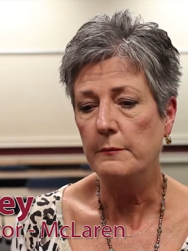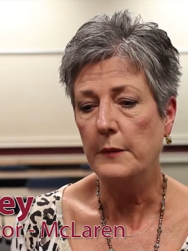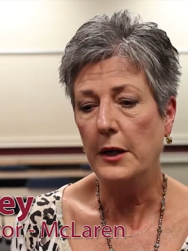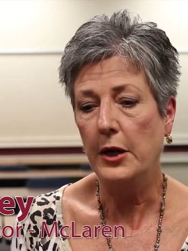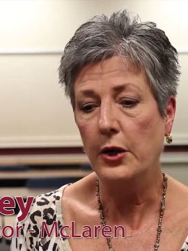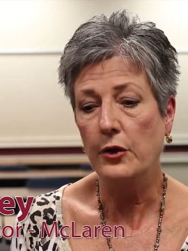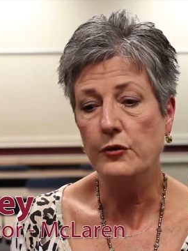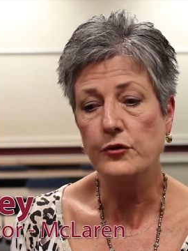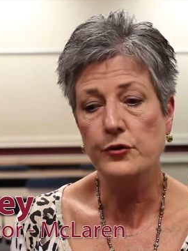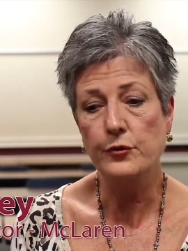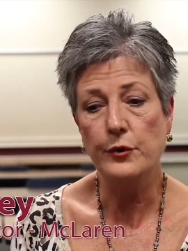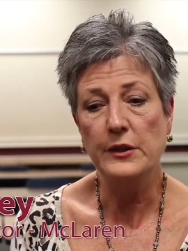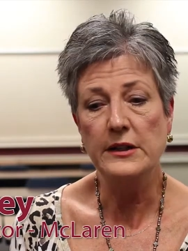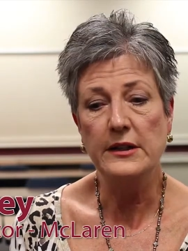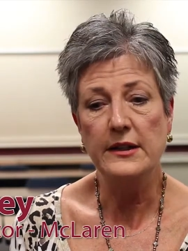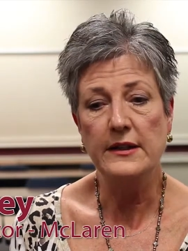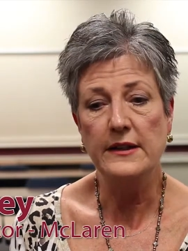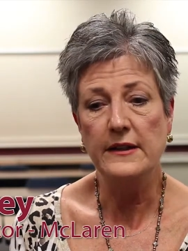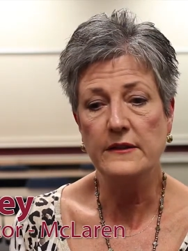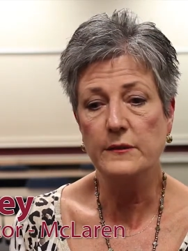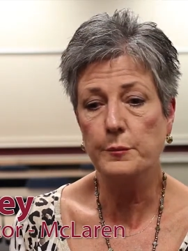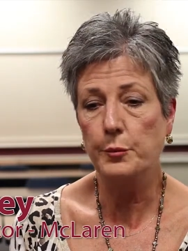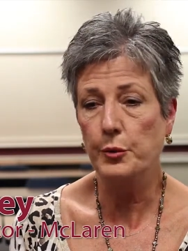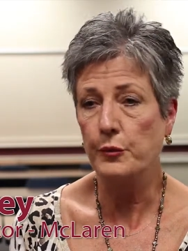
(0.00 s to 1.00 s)
are treated
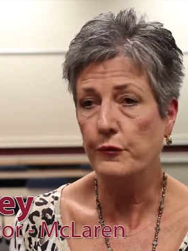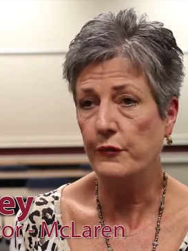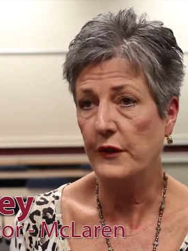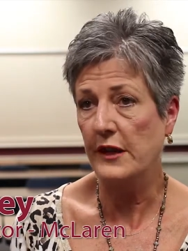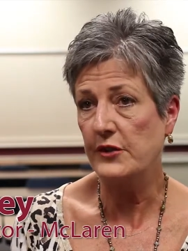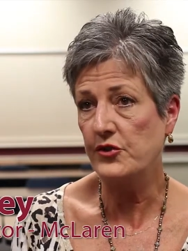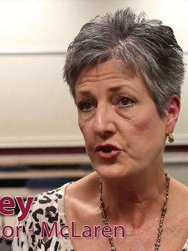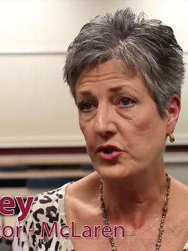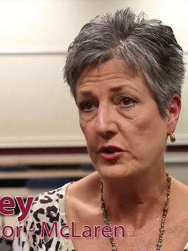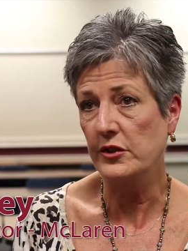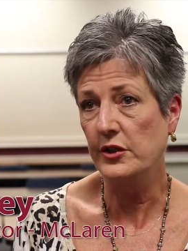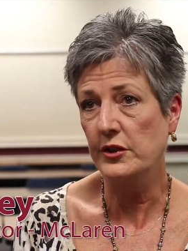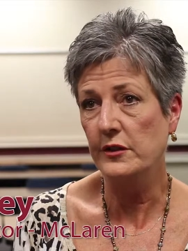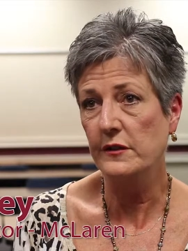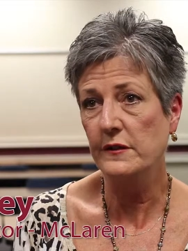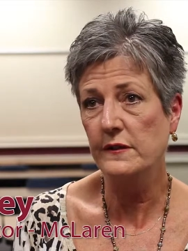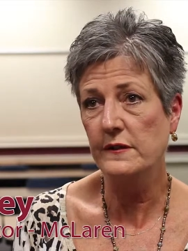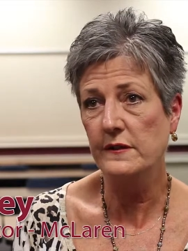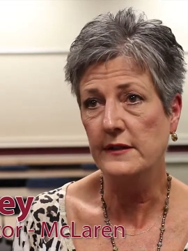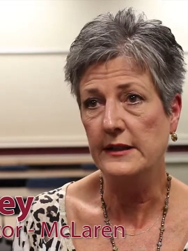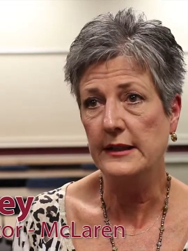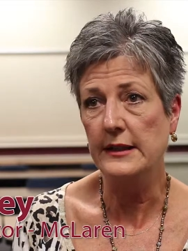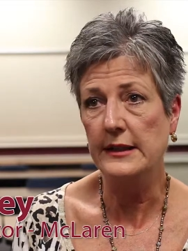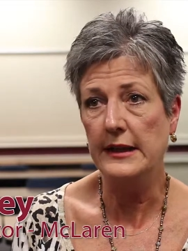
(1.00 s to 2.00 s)
as
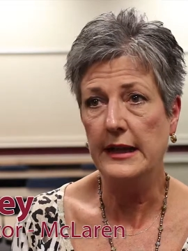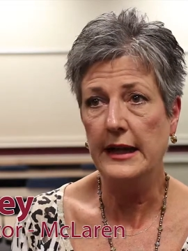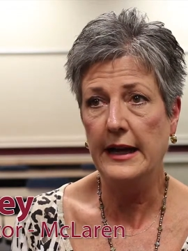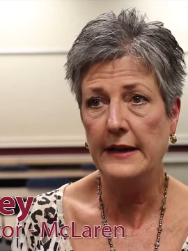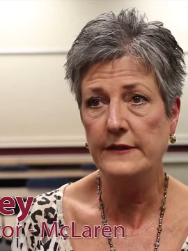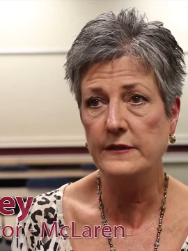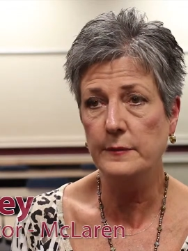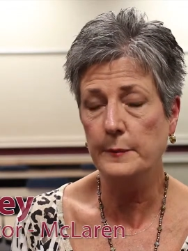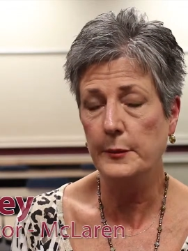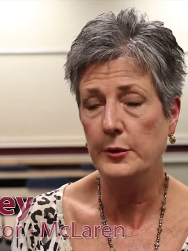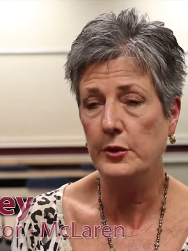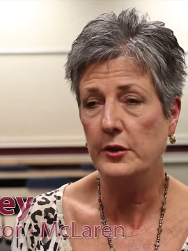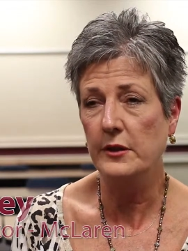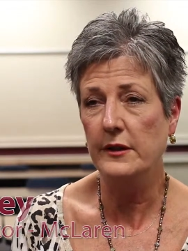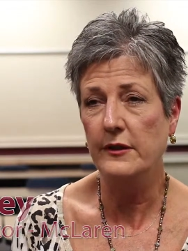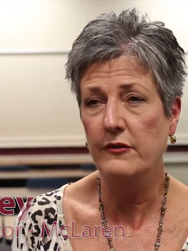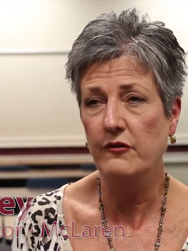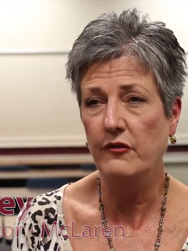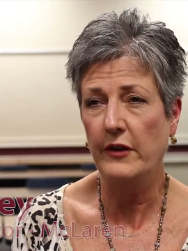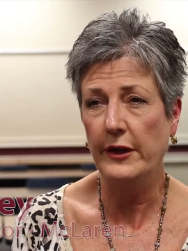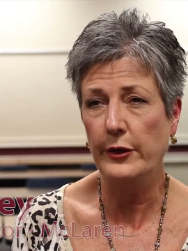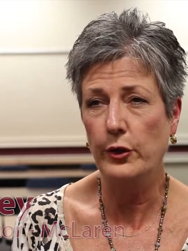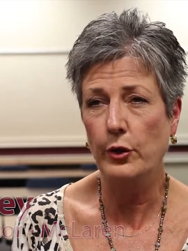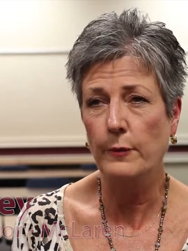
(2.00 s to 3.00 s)
professionals in a hospital
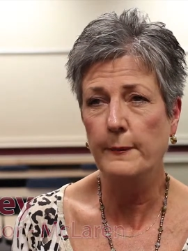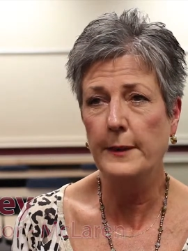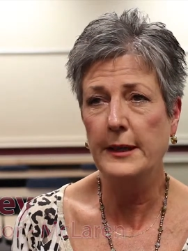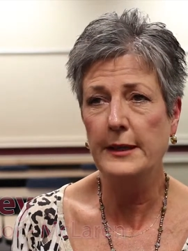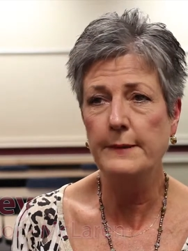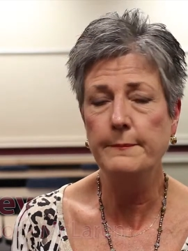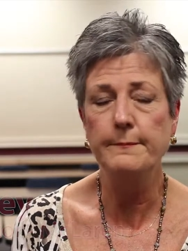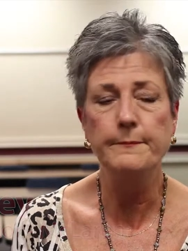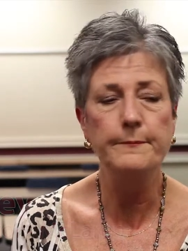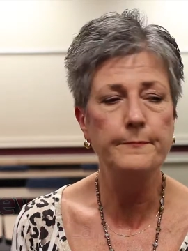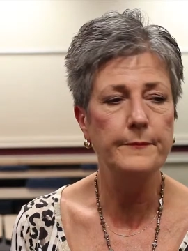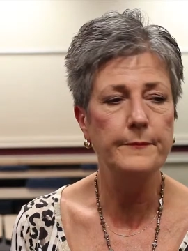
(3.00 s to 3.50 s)
environment.